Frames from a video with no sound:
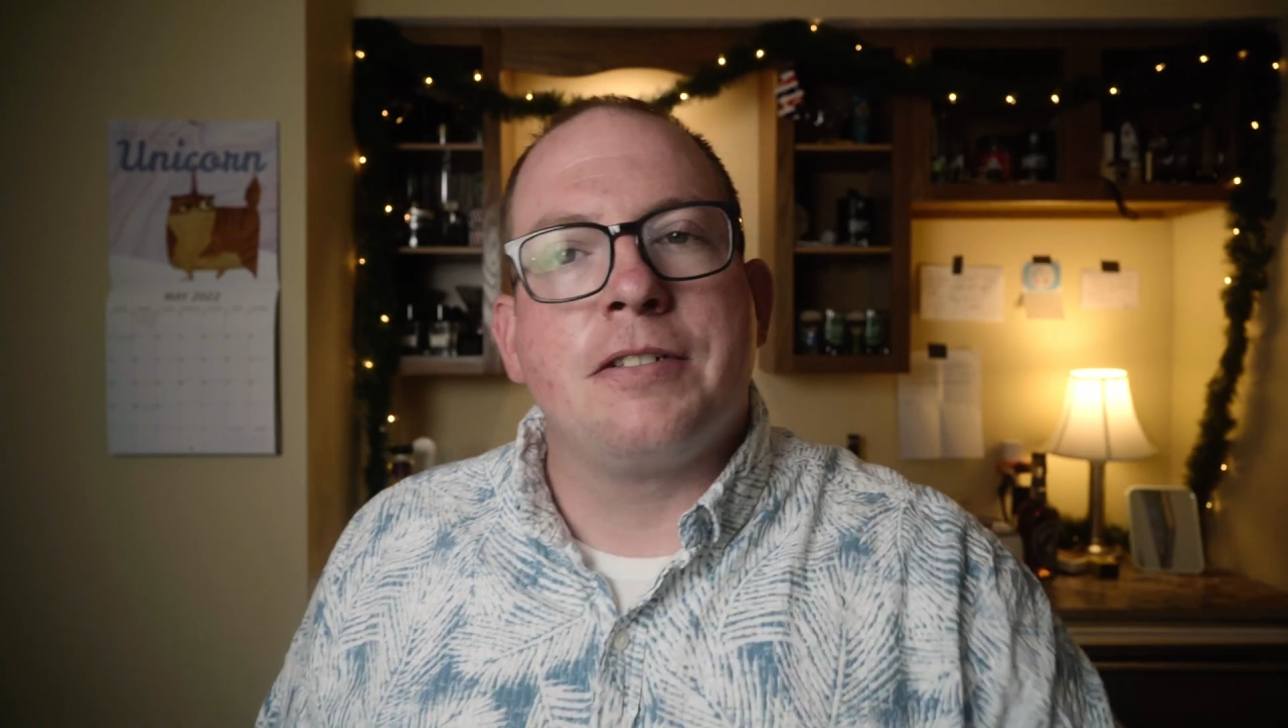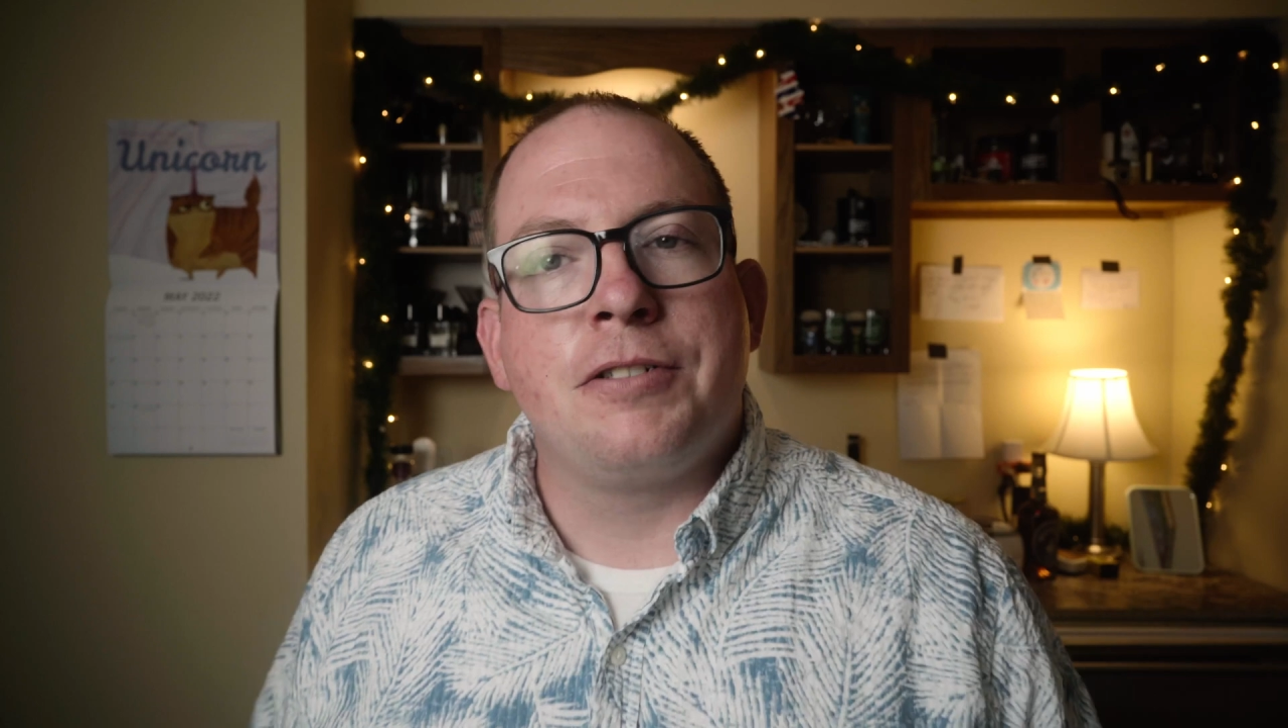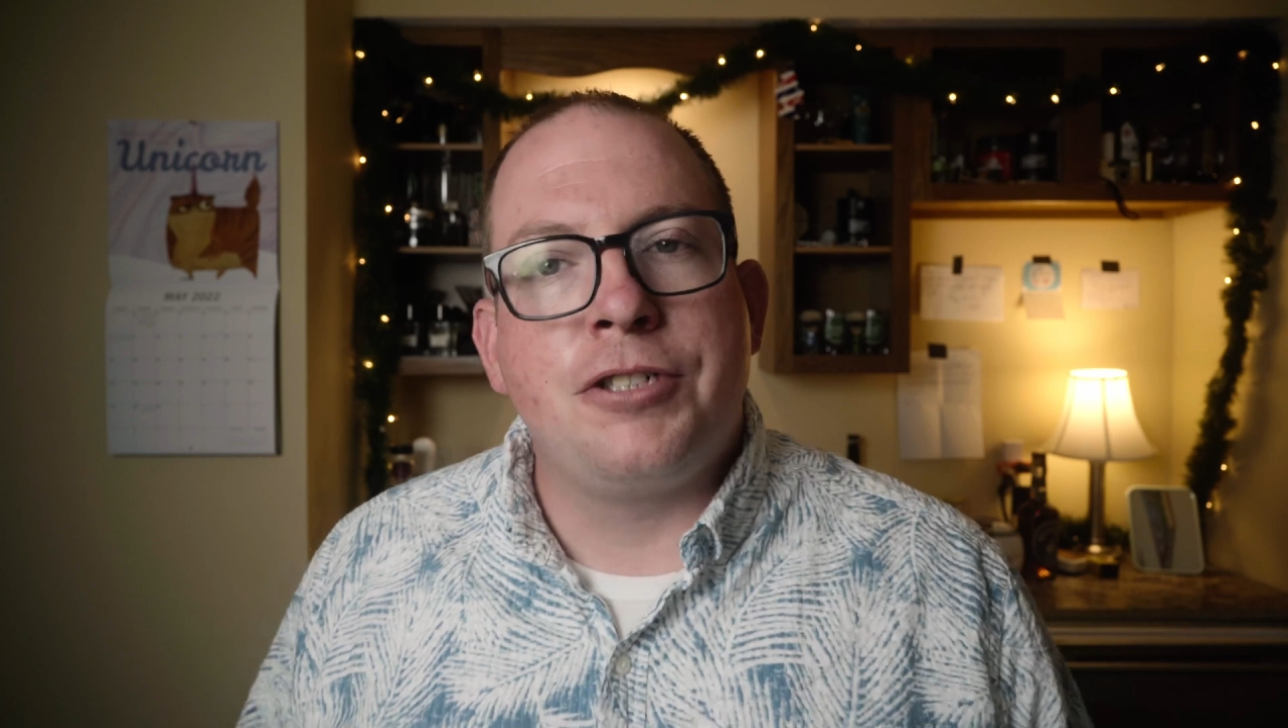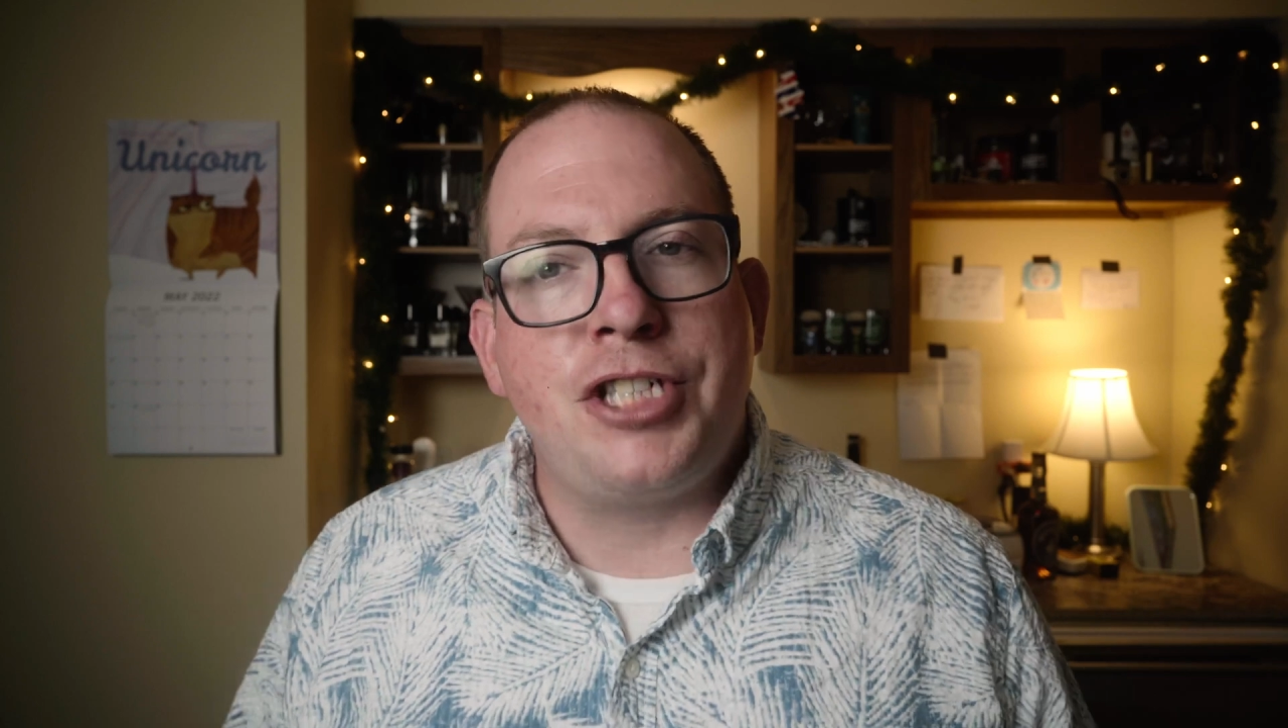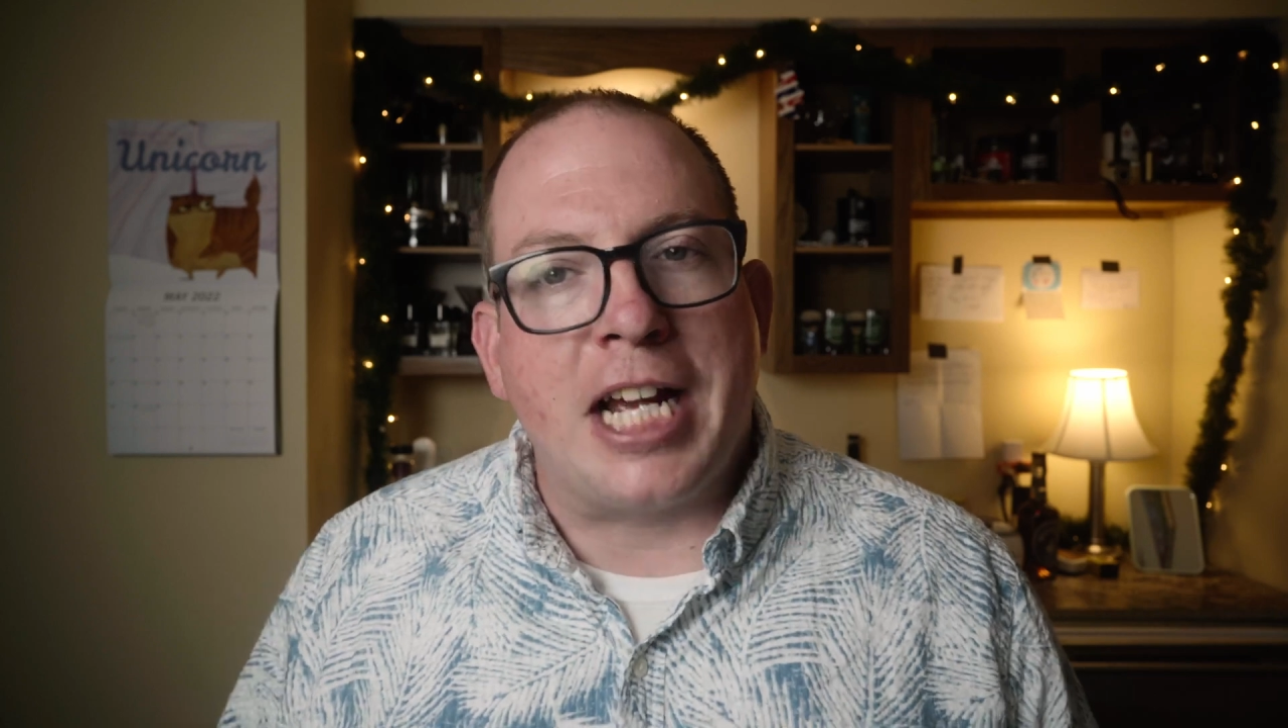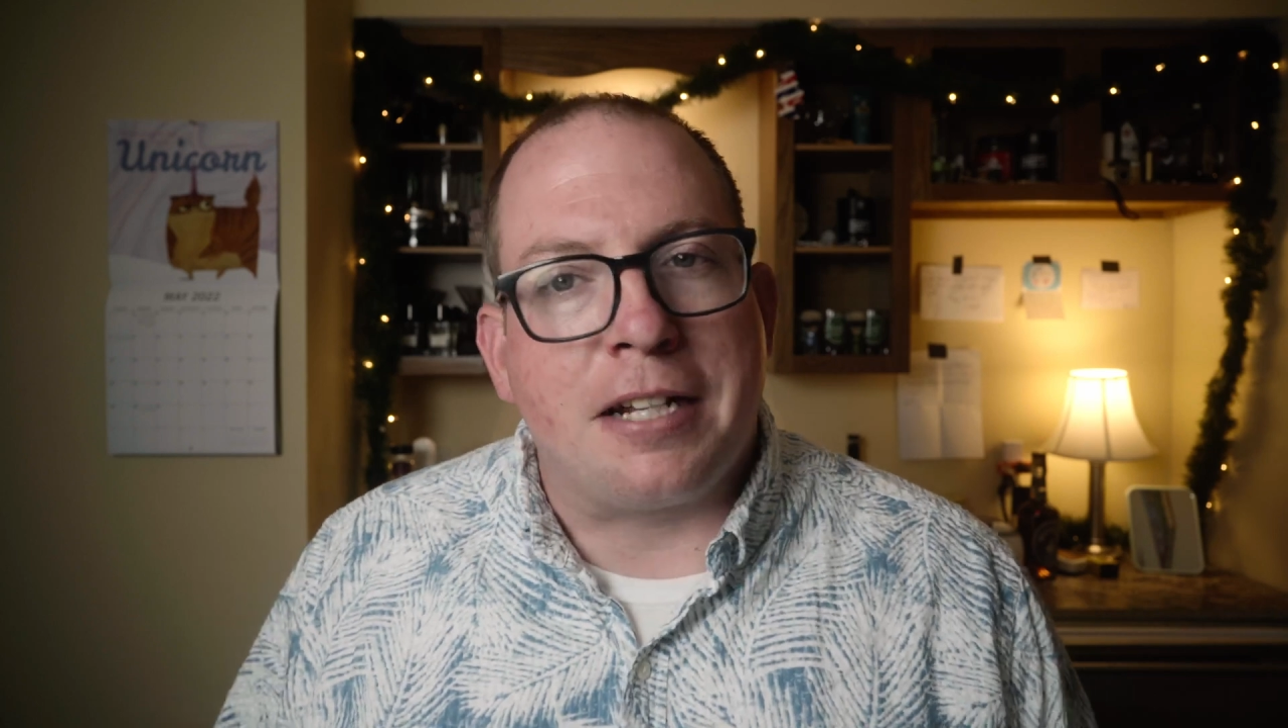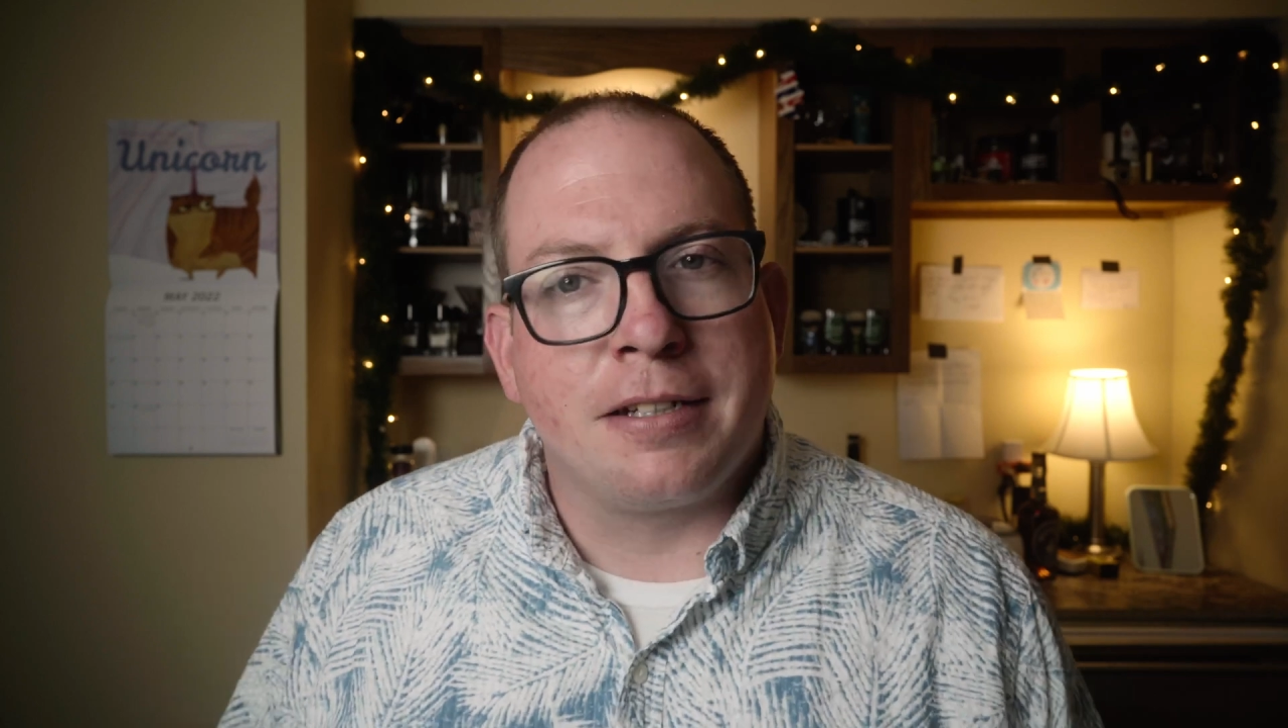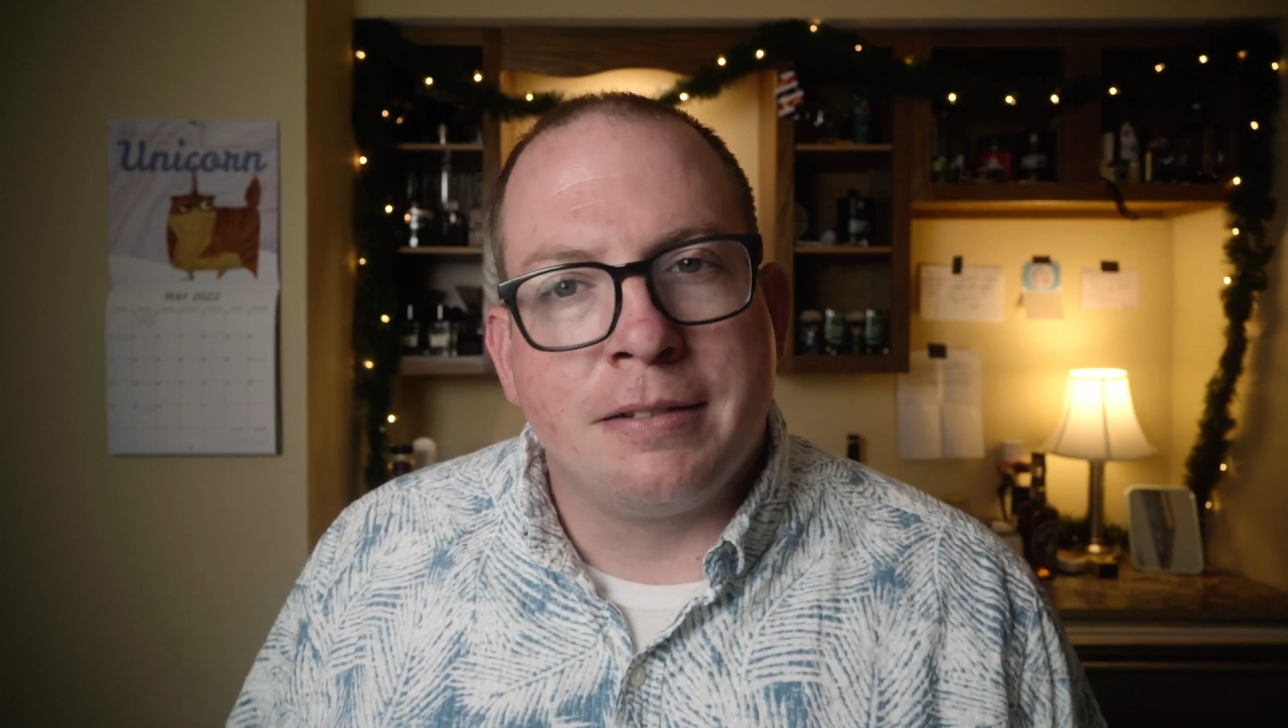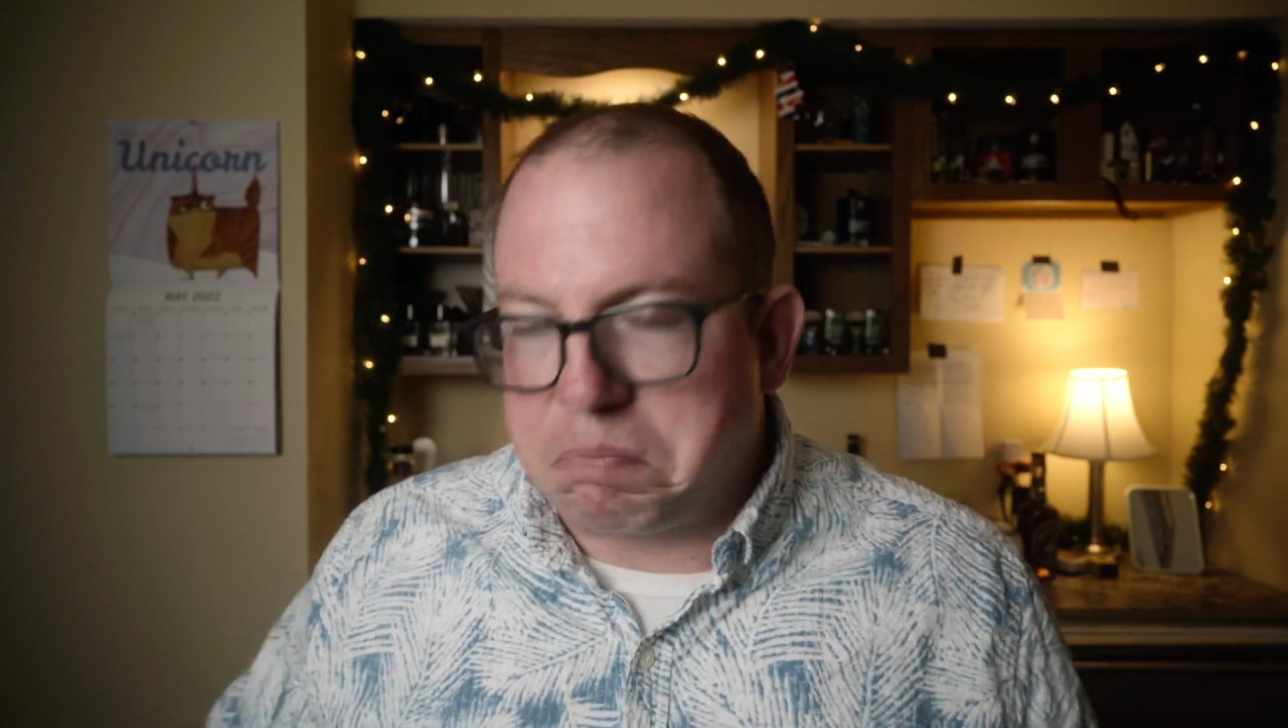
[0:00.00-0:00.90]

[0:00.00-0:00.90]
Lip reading: Shit.